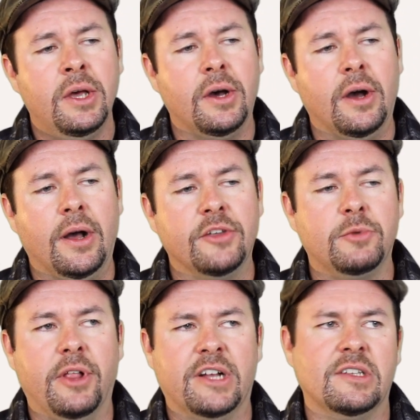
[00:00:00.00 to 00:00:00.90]
uh, as
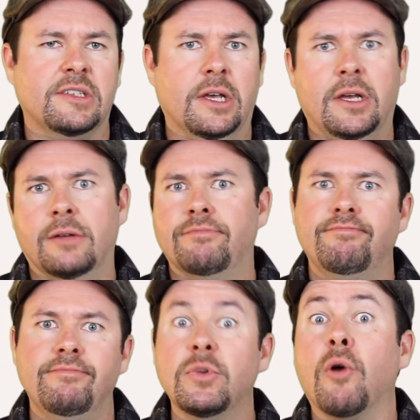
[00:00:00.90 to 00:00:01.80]
we like to say,
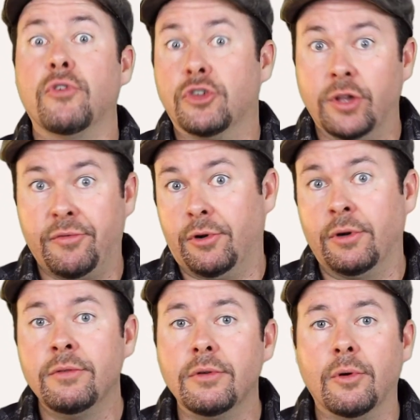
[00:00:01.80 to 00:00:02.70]

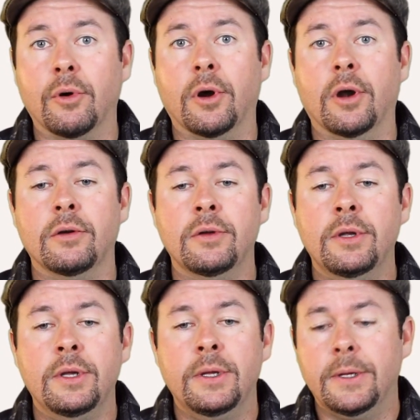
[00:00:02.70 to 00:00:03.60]
over-deliver or
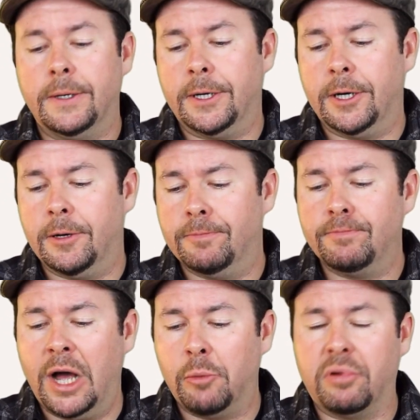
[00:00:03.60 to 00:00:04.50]
uh,
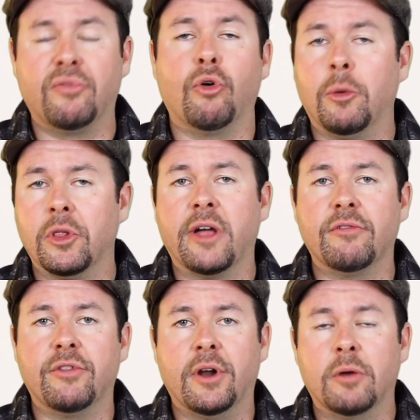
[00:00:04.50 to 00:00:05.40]
outperform a lot
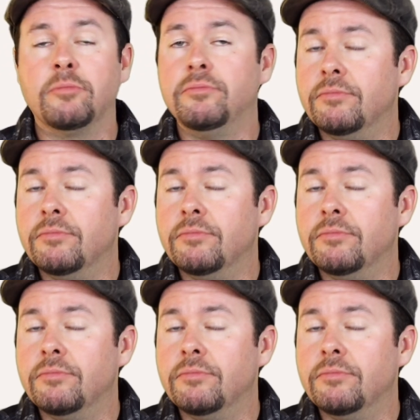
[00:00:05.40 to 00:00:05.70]
of their,